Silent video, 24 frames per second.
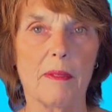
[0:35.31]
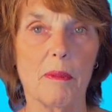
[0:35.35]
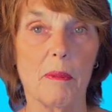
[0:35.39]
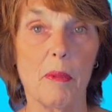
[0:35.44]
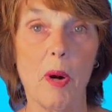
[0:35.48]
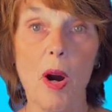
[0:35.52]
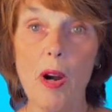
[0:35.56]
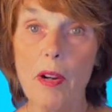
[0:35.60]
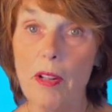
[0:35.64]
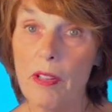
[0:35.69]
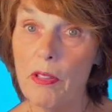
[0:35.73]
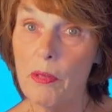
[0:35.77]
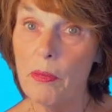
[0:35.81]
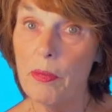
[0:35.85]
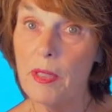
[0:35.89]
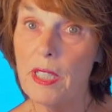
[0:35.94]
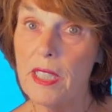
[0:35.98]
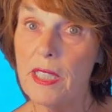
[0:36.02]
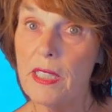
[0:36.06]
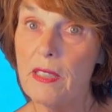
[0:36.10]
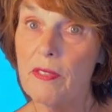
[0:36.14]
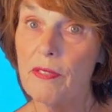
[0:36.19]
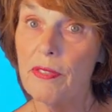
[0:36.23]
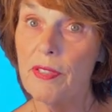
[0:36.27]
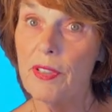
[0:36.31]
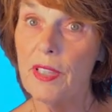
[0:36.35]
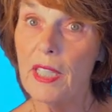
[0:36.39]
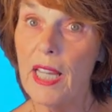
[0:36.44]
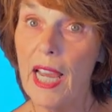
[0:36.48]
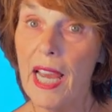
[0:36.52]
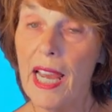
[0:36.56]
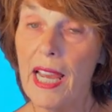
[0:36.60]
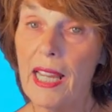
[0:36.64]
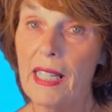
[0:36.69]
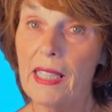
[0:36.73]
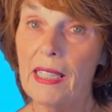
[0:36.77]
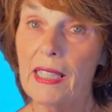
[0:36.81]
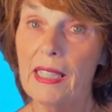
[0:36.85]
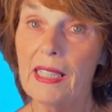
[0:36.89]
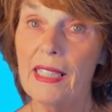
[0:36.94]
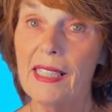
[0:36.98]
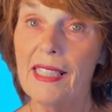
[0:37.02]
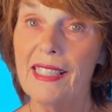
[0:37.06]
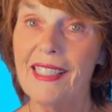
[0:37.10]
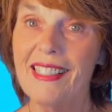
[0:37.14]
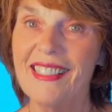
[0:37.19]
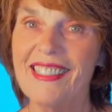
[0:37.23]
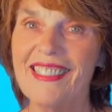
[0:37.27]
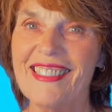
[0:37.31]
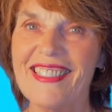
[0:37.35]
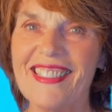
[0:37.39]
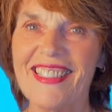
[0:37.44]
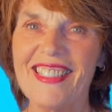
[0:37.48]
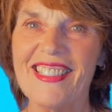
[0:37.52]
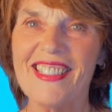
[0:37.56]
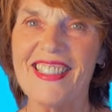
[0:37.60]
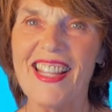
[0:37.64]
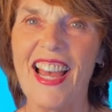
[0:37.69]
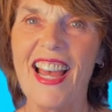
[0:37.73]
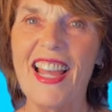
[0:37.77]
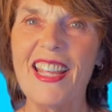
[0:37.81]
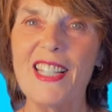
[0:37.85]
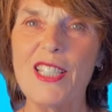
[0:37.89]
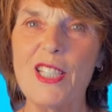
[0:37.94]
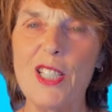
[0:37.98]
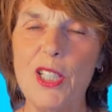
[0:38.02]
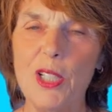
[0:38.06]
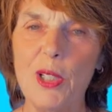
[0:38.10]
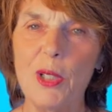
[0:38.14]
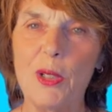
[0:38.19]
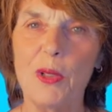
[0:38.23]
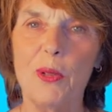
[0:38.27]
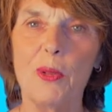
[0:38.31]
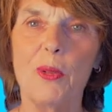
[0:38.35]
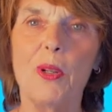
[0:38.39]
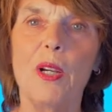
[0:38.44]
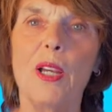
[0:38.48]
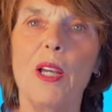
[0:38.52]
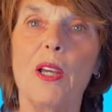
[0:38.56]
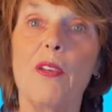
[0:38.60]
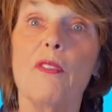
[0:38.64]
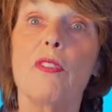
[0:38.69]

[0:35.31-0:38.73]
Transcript: And part of the reason for that is because I knew